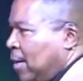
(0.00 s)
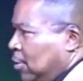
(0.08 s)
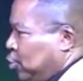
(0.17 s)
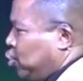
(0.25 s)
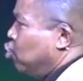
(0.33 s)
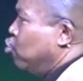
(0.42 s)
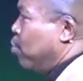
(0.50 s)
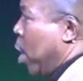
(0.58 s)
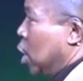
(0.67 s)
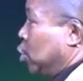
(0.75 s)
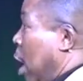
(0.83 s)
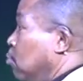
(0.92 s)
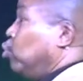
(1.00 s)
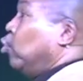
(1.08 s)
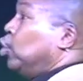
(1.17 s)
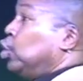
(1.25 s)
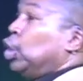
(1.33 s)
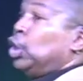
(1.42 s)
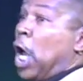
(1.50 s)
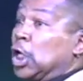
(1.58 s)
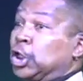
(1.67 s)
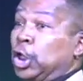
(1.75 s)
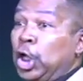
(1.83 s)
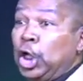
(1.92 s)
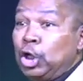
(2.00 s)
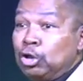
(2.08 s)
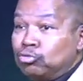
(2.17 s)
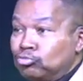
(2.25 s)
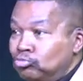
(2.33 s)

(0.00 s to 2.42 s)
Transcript: Shoot, Pastor, I'm doing good not to eat.